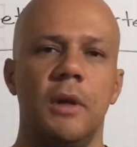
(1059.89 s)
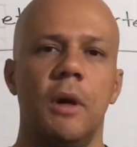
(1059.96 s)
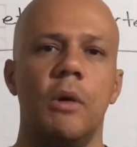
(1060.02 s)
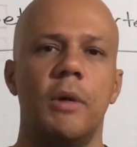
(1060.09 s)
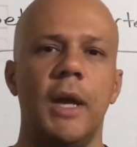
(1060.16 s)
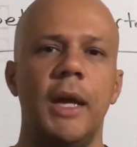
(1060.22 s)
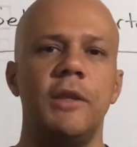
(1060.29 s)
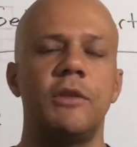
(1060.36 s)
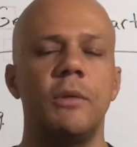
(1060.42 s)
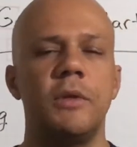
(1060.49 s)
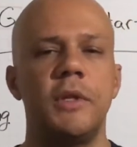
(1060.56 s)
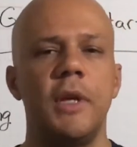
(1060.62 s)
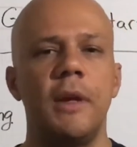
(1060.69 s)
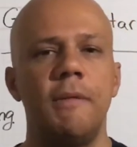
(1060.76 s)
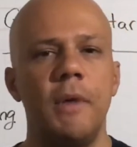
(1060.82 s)
Okay, so
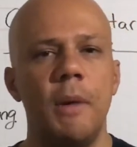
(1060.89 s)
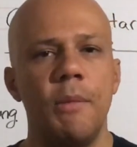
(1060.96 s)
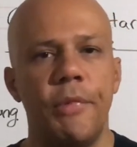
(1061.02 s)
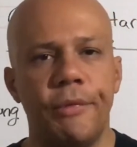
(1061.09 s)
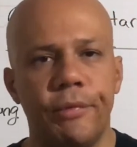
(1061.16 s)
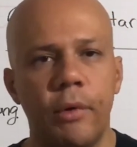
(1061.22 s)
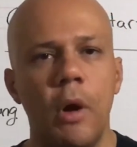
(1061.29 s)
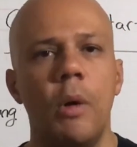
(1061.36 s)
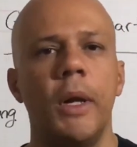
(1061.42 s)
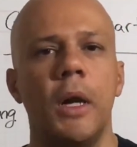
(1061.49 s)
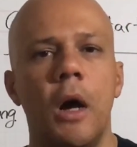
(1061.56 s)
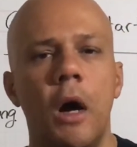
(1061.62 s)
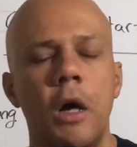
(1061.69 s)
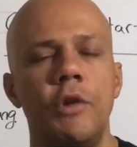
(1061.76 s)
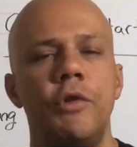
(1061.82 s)
instead of them
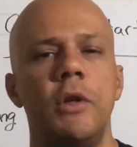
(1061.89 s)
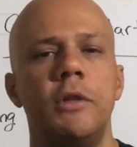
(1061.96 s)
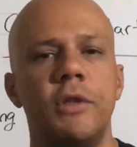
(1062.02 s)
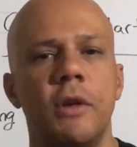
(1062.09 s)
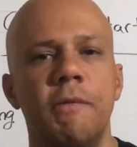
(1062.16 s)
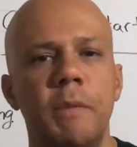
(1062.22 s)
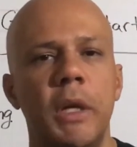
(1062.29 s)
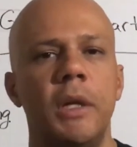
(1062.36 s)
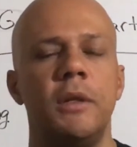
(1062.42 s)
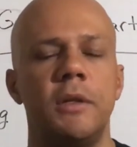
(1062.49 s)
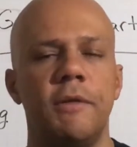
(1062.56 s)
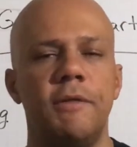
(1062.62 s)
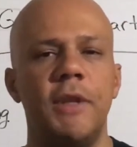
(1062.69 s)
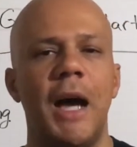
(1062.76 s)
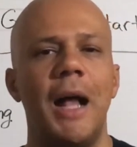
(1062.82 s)
throwing hundreds of
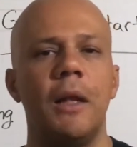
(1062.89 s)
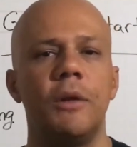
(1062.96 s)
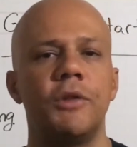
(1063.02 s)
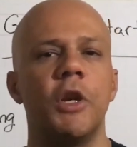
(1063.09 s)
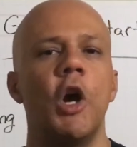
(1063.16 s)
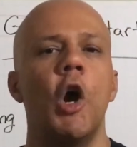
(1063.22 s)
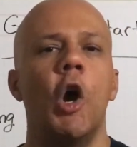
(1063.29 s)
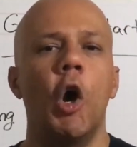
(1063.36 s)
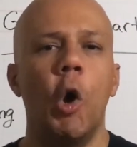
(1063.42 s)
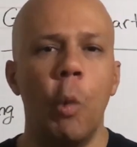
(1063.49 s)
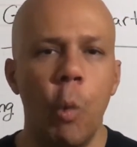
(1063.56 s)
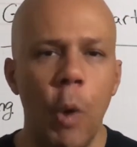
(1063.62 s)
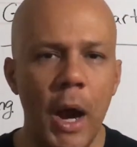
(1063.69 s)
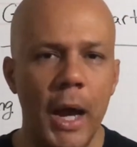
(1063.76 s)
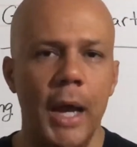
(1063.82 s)
millions of dollars
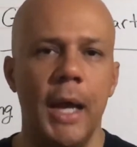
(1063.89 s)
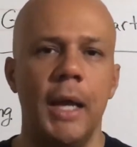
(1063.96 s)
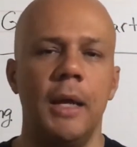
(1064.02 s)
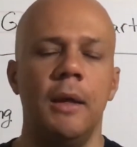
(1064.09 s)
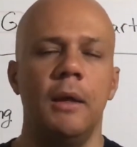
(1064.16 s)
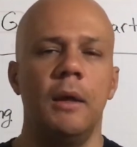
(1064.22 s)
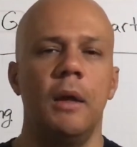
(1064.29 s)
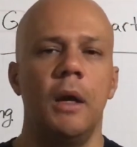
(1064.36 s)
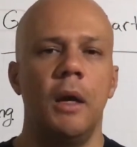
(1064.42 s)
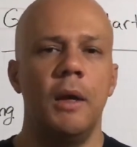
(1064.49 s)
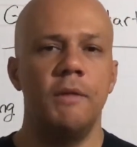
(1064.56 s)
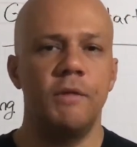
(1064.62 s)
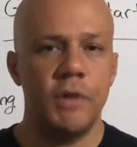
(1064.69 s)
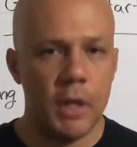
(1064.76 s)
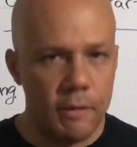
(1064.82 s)
away,
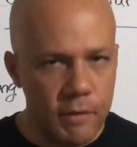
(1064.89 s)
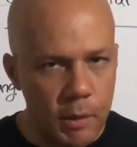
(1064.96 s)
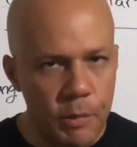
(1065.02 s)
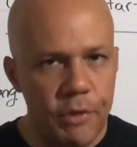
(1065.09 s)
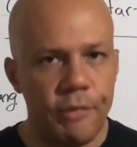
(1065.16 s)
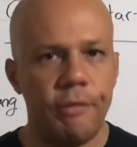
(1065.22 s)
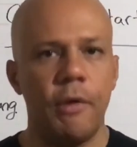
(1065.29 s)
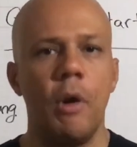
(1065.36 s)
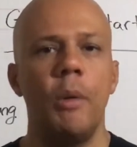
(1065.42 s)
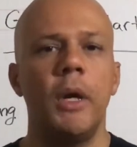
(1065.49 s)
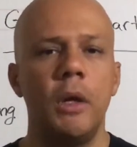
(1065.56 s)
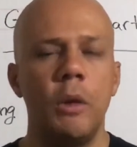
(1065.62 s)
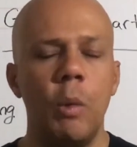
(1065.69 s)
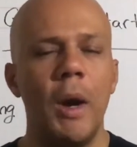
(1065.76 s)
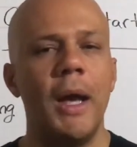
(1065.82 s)
instead of them throwing
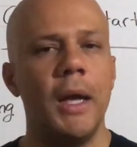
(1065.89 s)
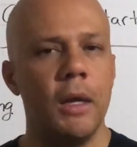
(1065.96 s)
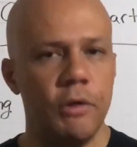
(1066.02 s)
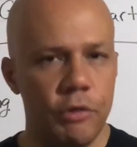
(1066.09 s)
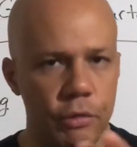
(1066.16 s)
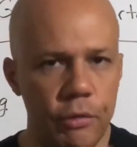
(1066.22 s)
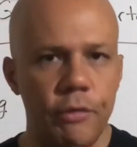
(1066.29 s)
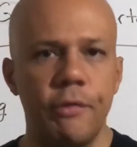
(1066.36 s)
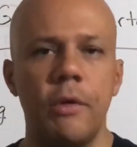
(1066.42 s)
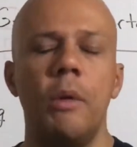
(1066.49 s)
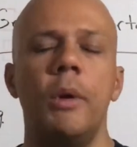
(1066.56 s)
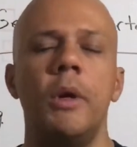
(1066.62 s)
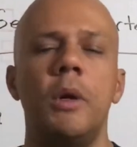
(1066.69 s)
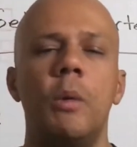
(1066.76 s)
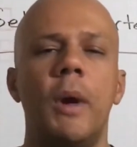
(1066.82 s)
it away, and you
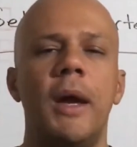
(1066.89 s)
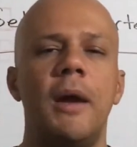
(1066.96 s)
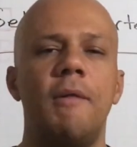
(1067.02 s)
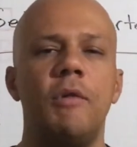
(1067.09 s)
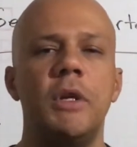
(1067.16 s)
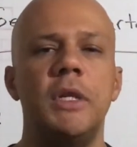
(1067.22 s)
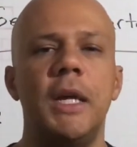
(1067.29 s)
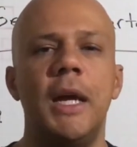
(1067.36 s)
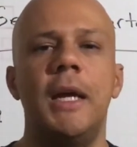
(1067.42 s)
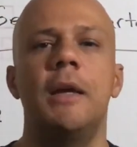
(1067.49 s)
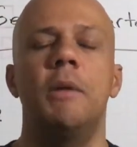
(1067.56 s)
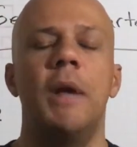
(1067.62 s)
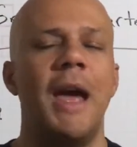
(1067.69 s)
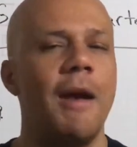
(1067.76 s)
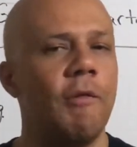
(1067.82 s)
throw it away every day,
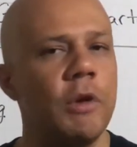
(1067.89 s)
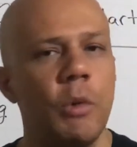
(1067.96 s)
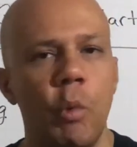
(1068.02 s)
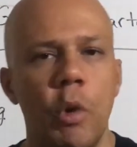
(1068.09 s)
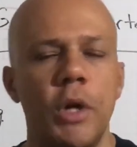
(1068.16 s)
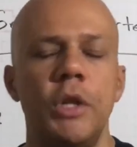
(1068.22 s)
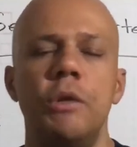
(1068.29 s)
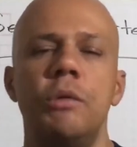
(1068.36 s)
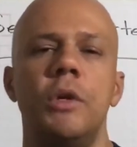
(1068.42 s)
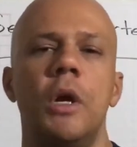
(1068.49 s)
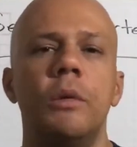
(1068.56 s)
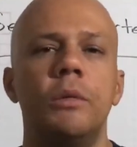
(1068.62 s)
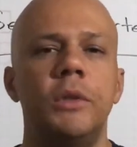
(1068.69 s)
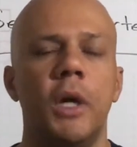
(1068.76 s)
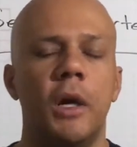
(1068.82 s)
and everyone you
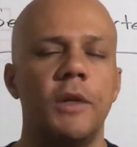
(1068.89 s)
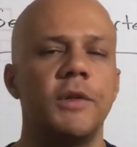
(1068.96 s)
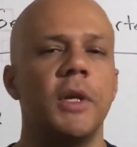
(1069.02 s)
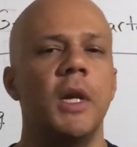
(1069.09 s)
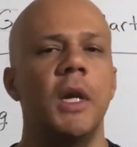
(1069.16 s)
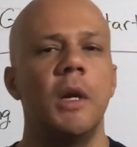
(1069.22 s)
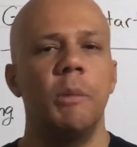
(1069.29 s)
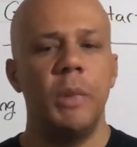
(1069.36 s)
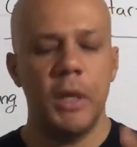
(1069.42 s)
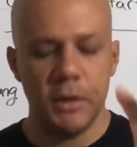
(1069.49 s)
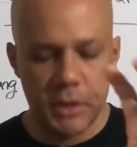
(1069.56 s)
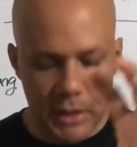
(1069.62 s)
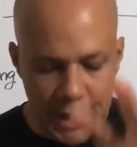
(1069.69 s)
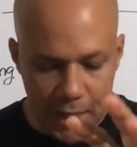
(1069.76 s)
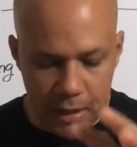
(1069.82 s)
know does,
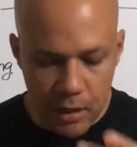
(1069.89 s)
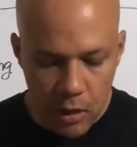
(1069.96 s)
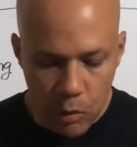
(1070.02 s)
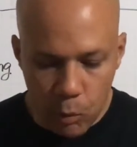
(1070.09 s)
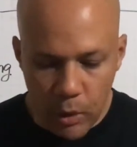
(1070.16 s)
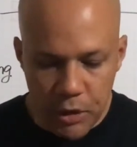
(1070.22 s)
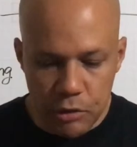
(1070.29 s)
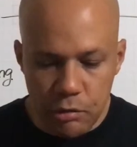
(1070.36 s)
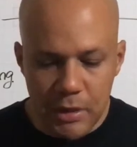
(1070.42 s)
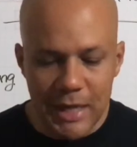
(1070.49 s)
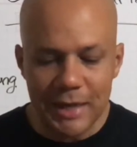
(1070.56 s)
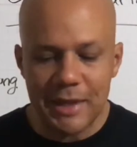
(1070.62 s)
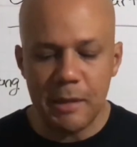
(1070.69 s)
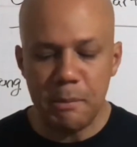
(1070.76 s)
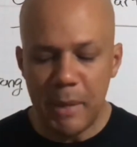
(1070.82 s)
because again, when you
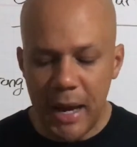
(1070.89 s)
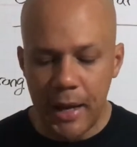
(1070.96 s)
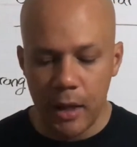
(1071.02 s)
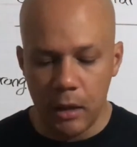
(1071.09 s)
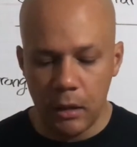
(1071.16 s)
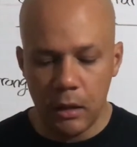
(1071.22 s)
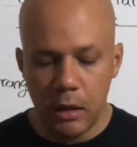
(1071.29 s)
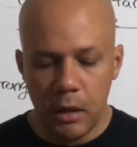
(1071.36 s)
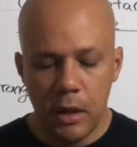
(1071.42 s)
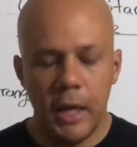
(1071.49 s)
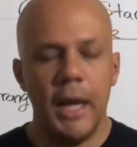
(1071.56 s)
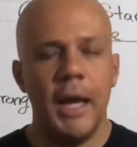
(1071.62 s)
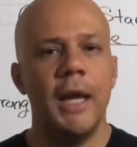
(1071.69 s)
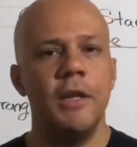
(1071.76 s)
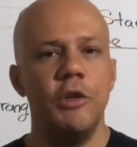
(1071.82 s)
get the mail
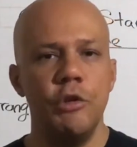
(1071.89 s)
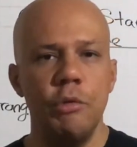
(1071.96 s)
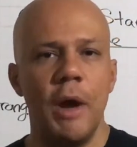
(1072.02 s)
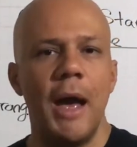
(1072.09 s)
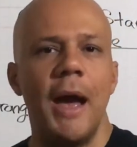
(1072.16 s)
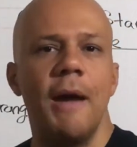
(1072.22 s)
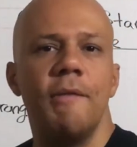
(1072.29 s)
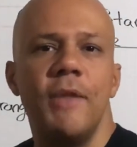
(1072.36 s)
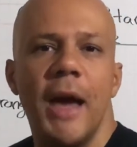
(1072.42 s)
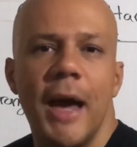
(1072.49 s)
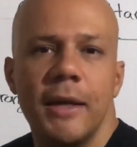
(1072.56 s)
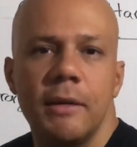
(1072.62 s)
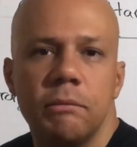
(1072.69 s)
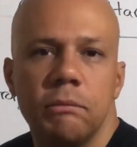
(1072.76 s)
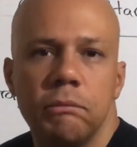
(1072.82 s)
and you have
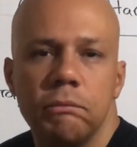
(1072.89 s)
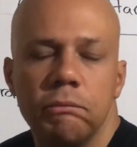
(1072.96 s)
that,